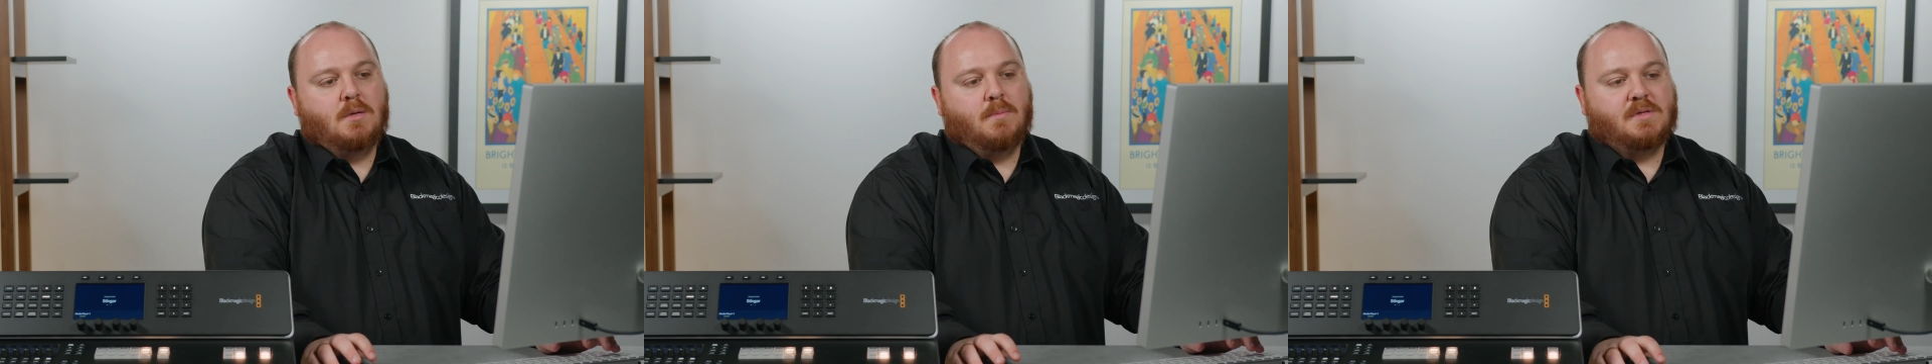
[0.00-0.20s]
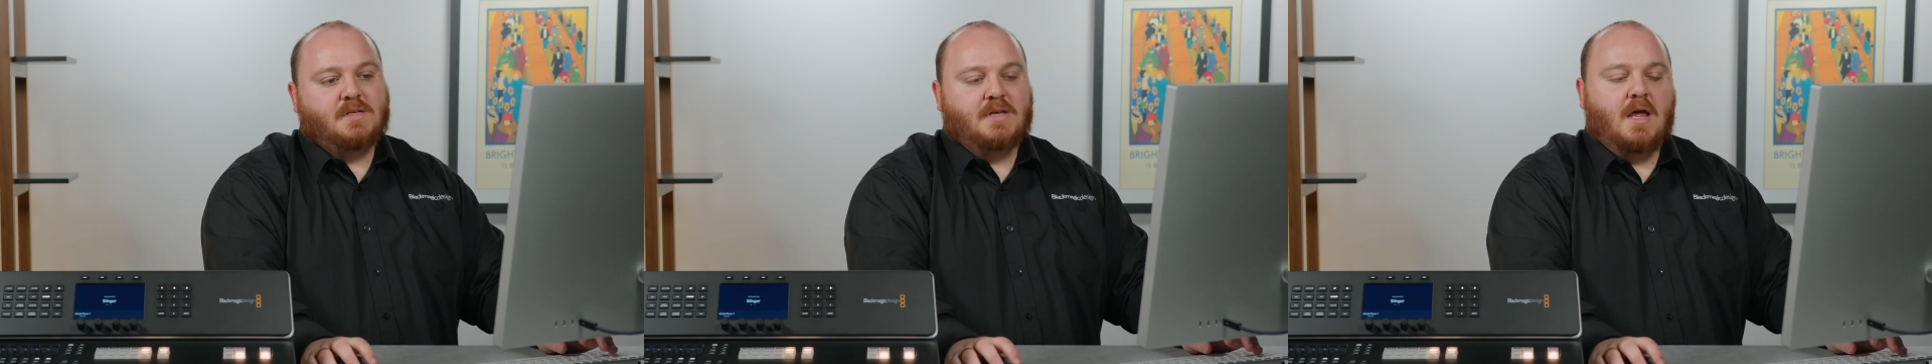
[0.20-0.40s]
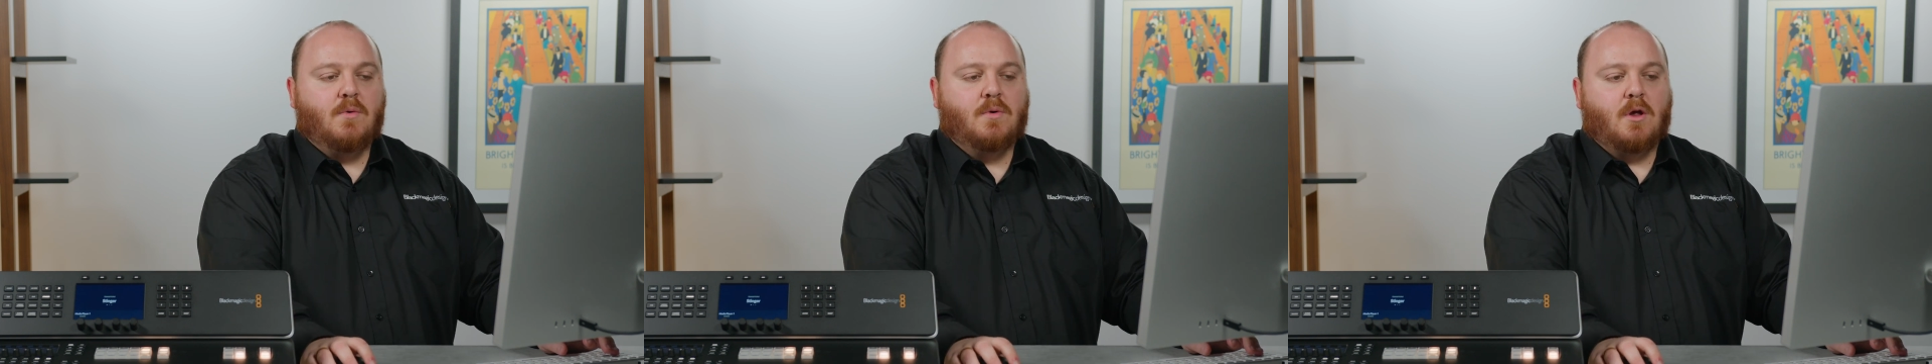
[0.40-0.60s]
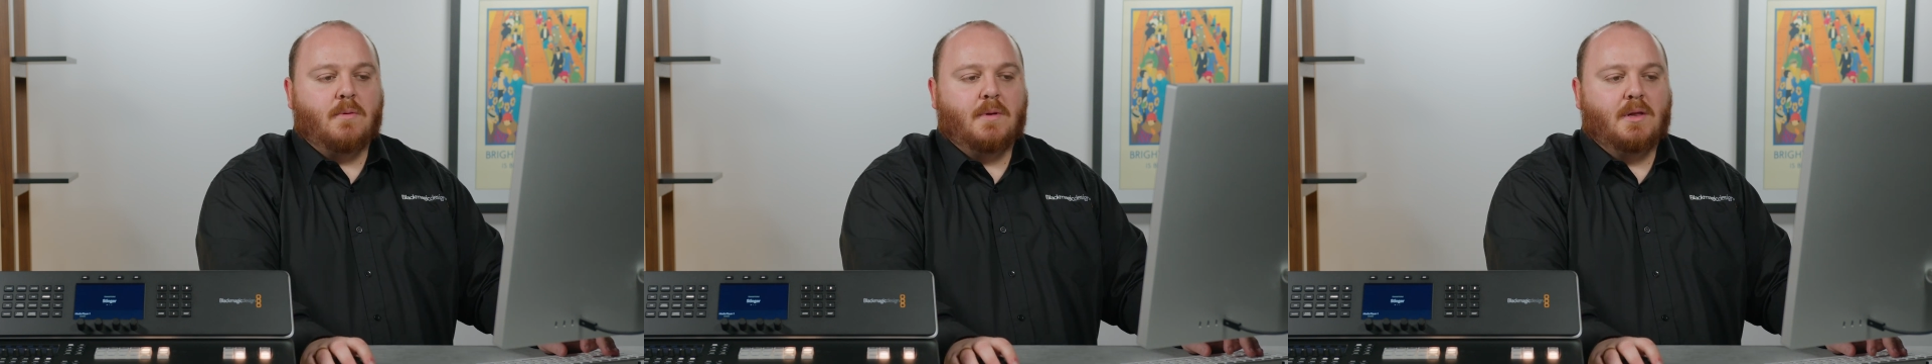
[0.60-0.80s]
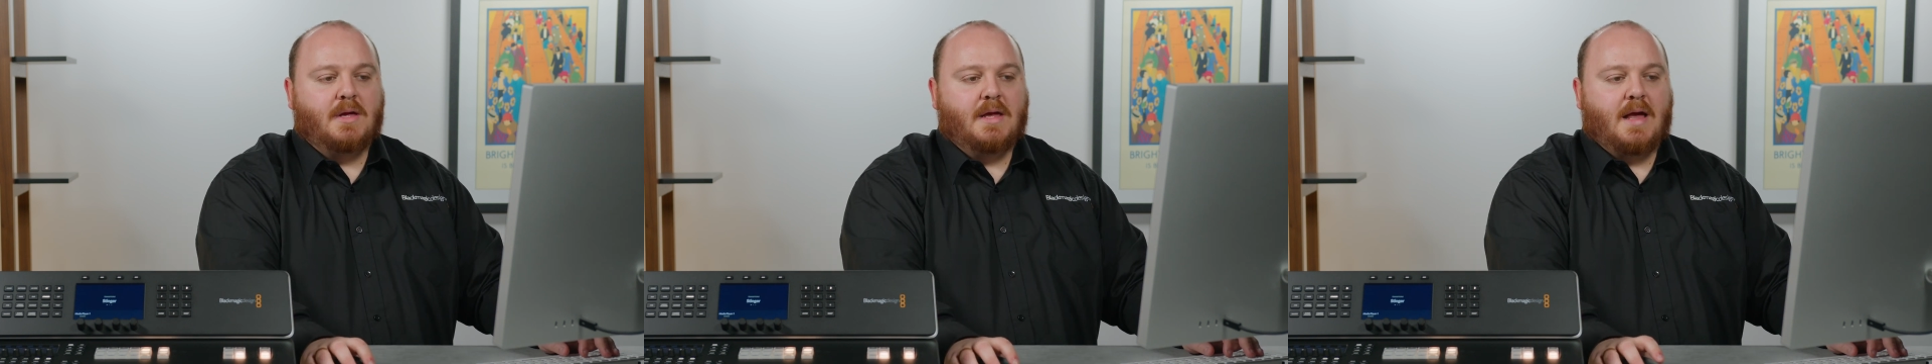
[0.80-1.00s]
But today we're going to
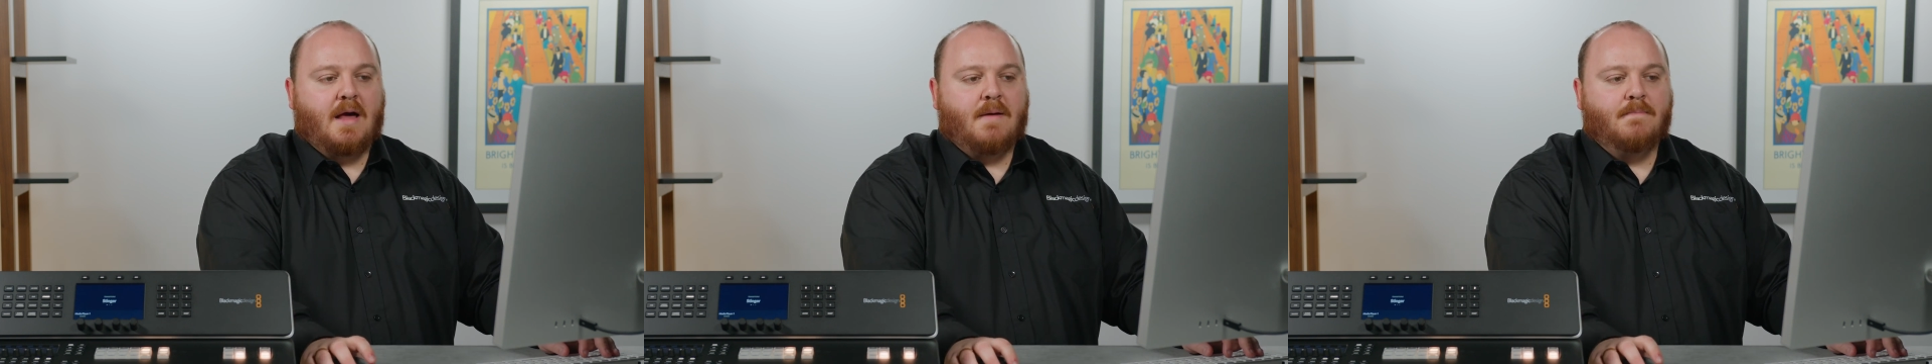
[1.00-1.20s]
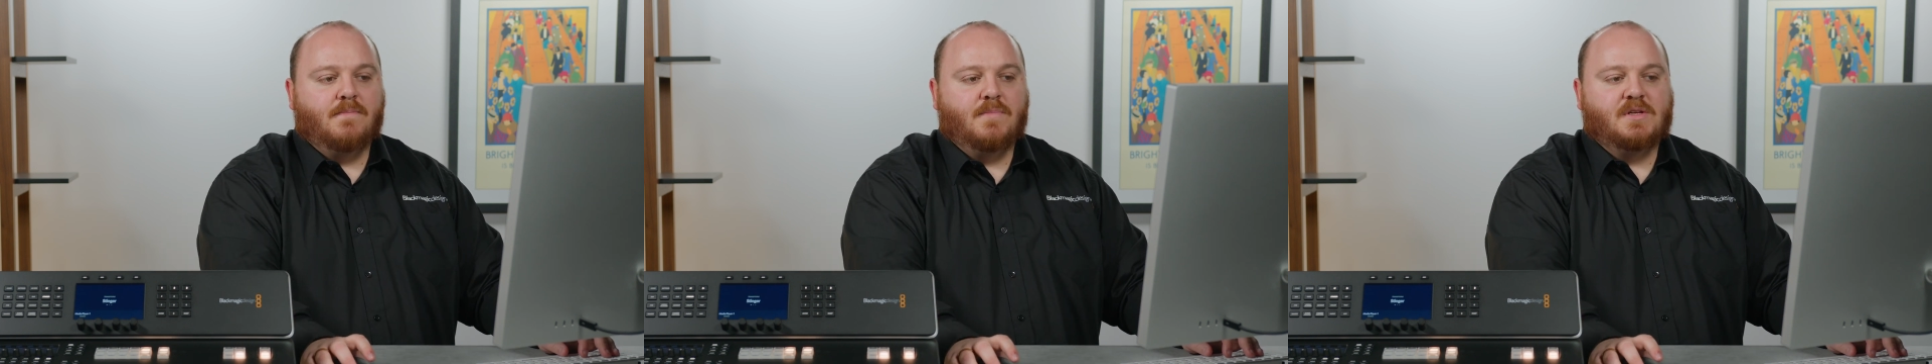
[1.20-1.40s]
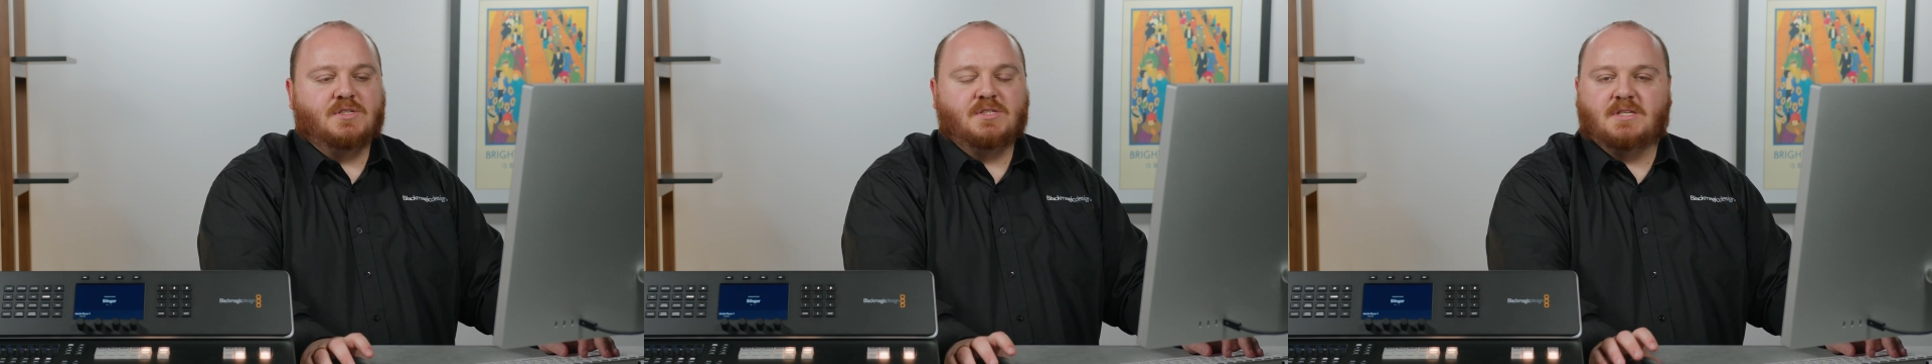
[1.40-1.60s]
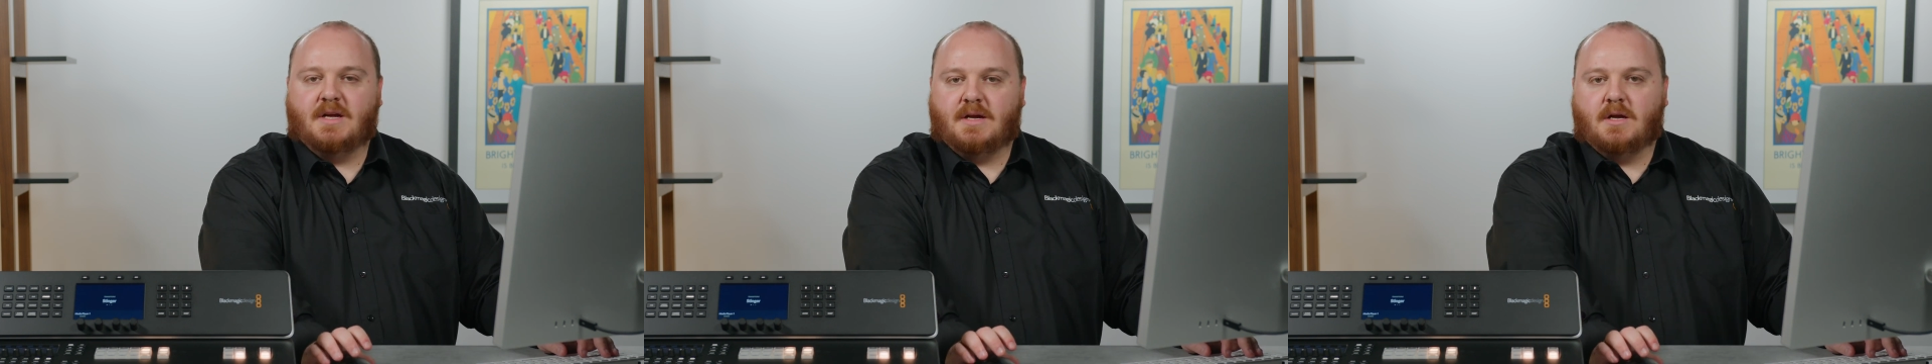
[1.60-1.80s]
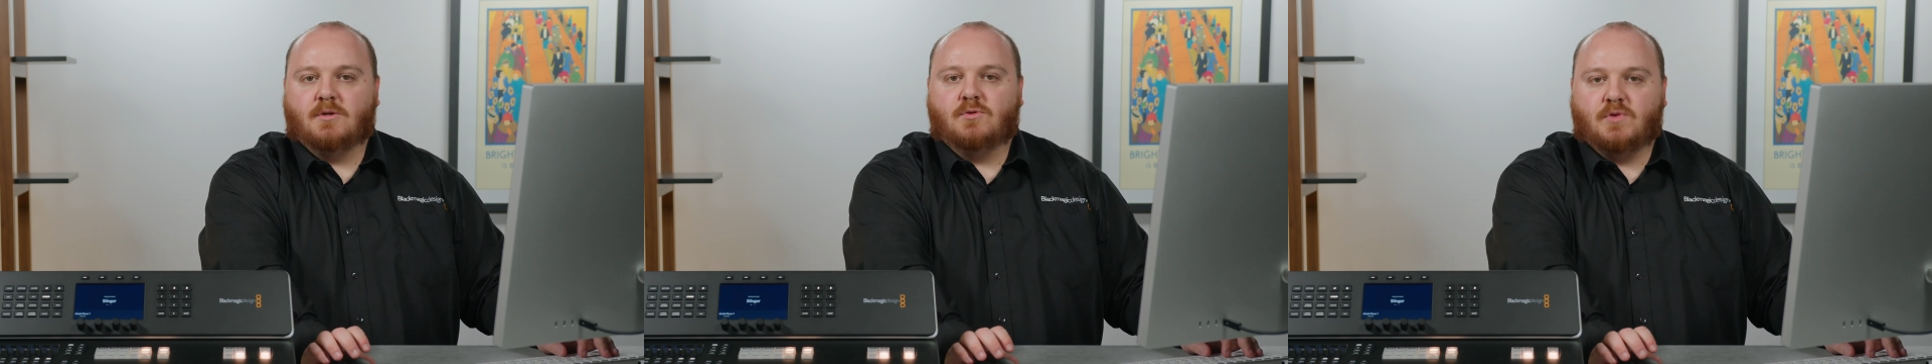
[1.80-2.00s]
be looking at the
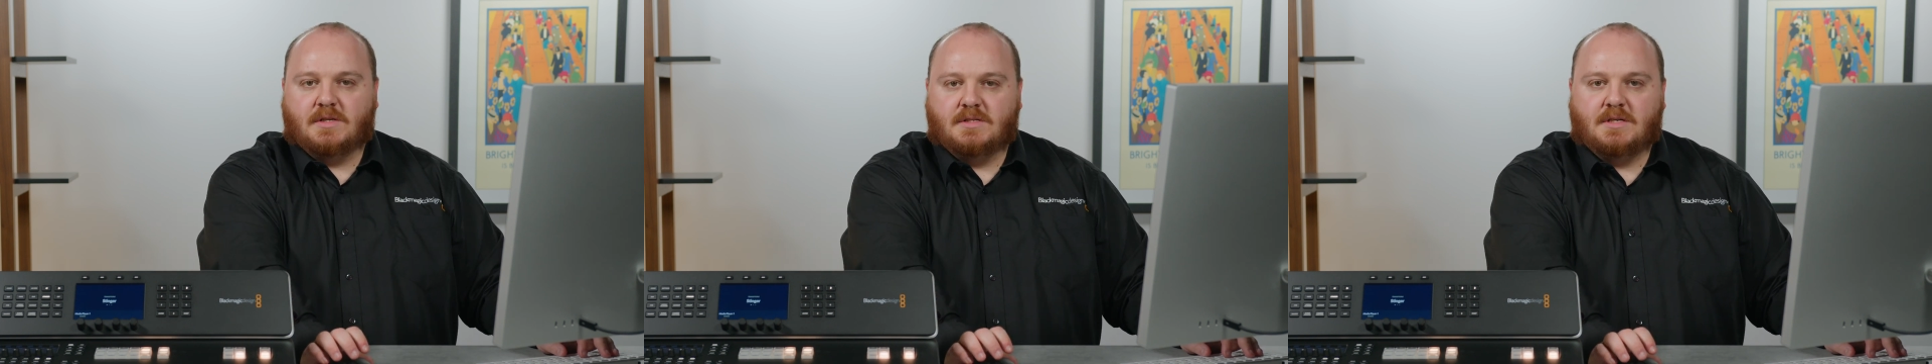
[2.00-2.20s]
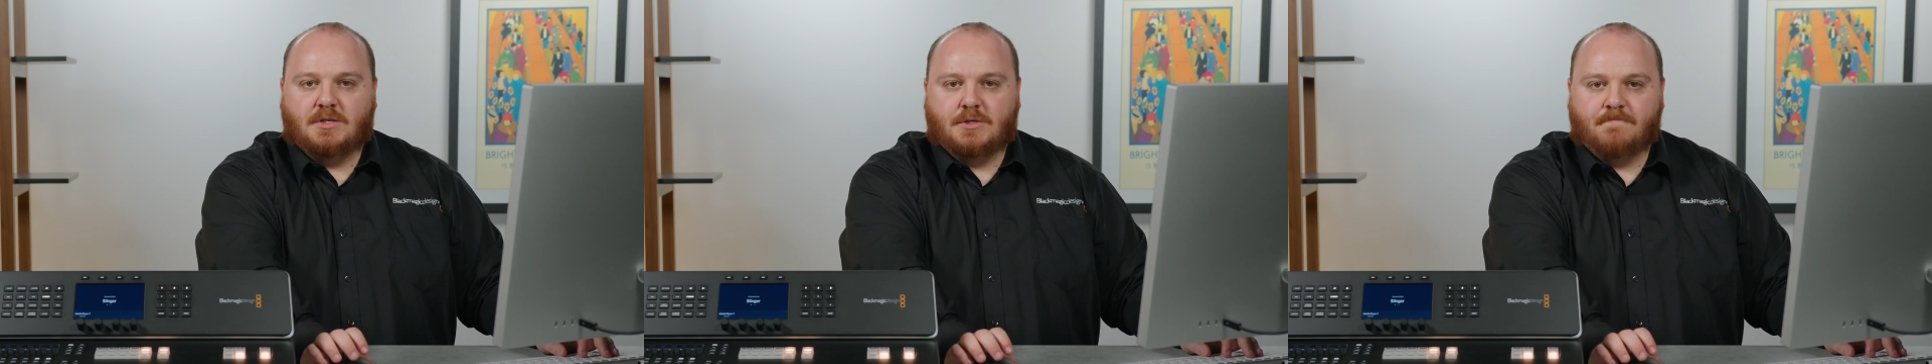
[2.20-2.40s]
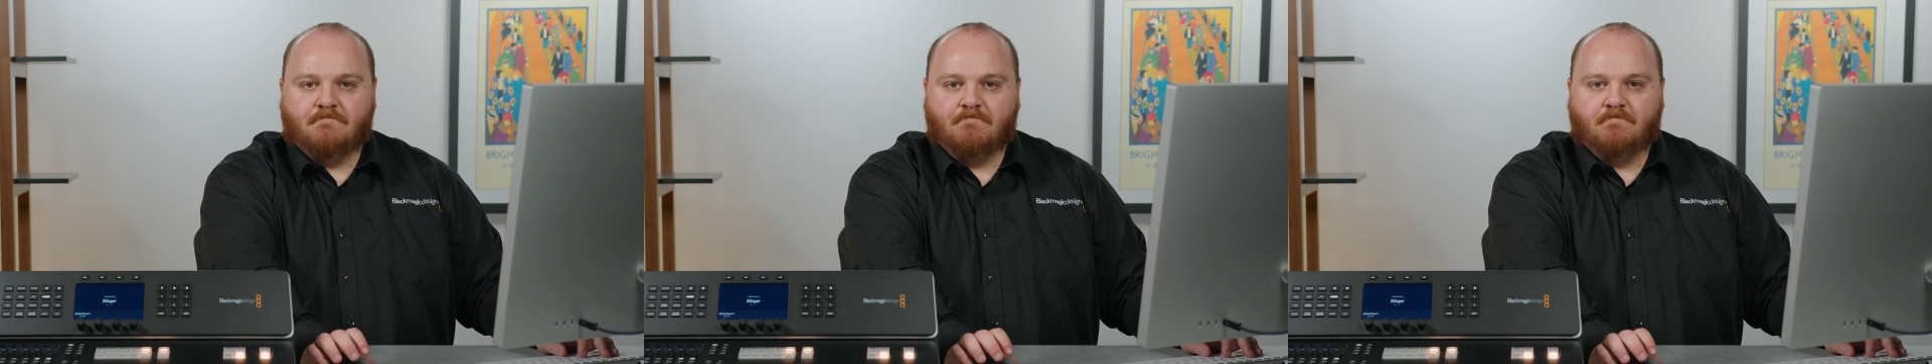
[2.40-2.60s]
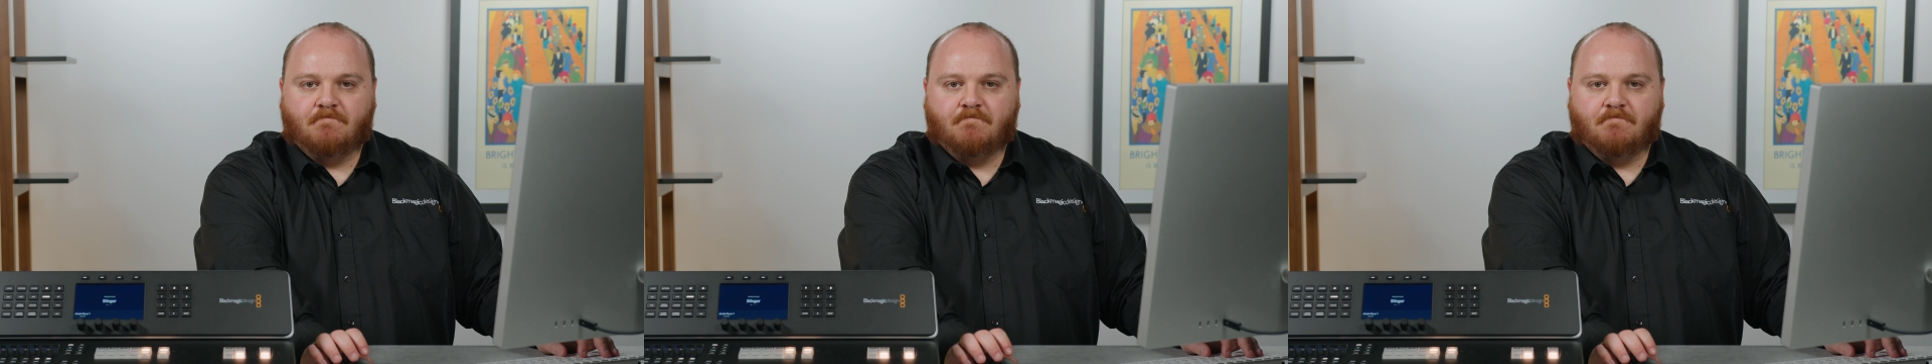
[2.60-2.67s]
stinger transition.